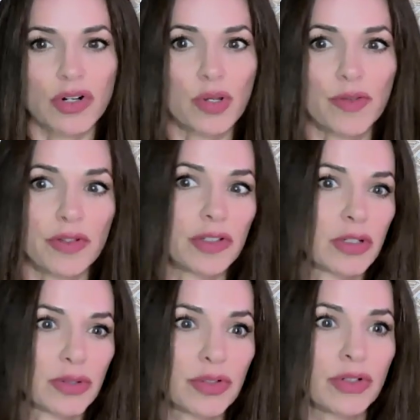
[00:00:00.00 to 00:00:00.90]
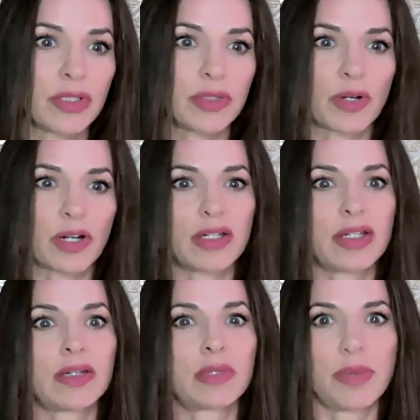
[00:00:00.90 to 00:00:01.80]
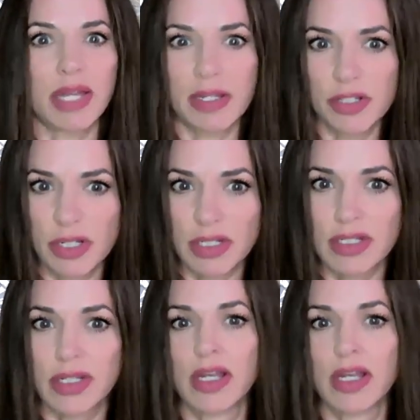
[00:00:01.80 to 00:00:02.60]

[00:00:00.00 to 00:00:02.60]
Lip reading: to reveal the truth, we're going to need to be patient,